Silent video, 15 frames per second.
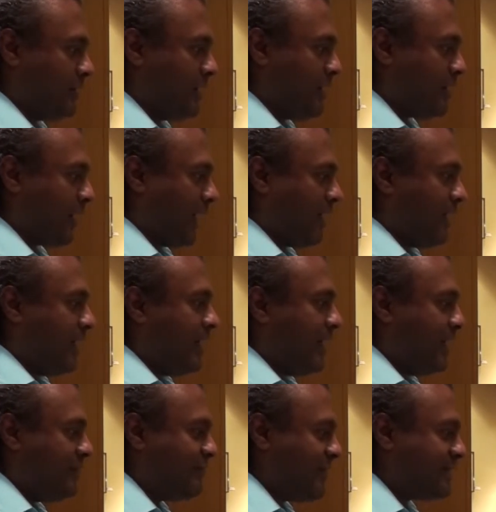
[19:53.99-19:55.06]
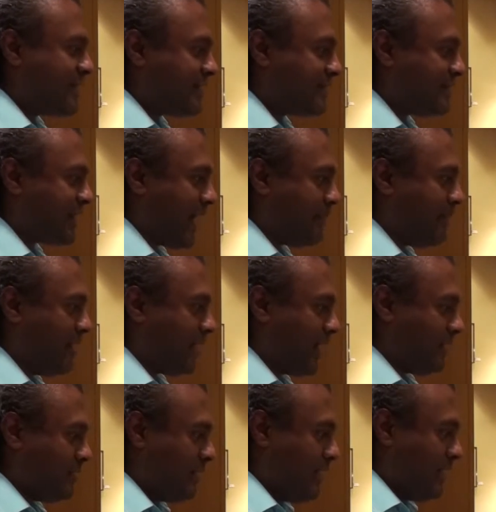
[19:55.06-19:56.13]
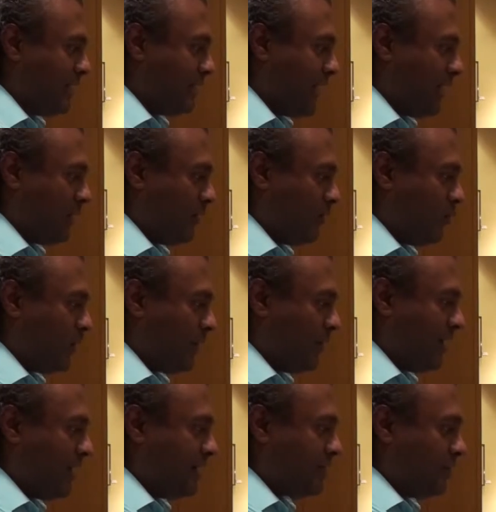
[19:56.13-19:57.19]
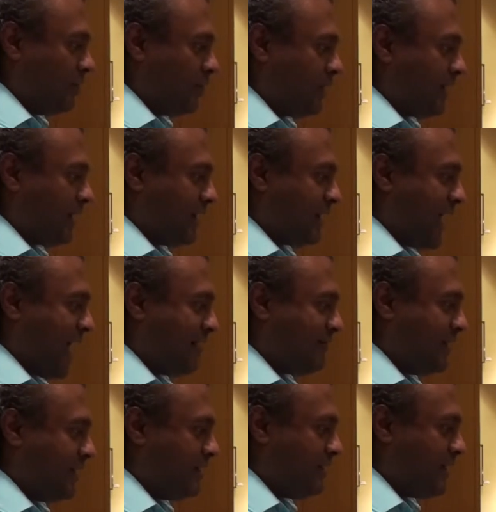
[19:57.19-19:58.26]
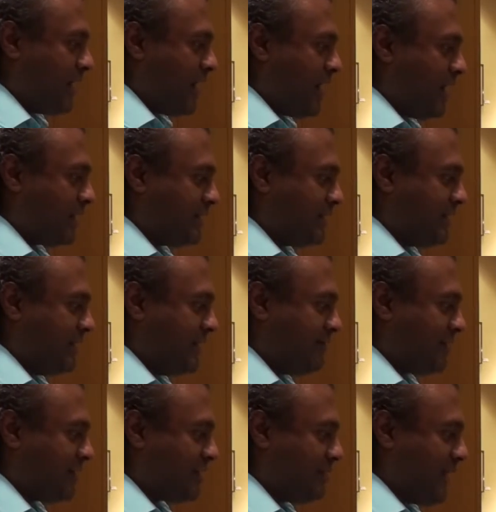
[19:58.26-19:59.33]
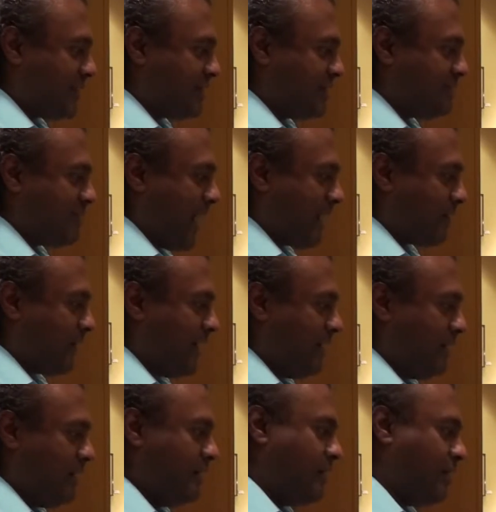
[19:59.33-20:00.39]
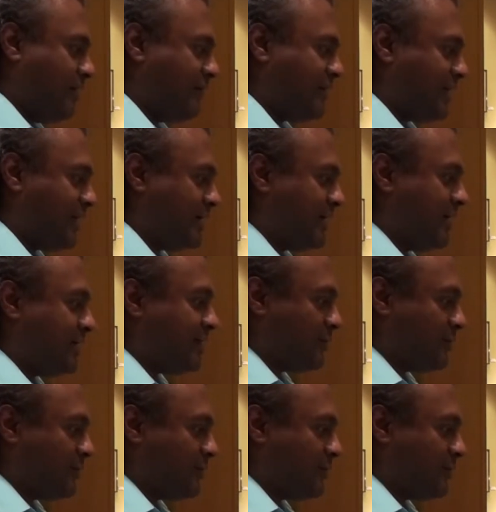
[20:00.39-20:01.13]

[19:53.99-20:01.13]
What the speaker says: Okay, infinite test is happy again. Now, what are we going to do? We're going to have it give us a message back, right? of a sudden it's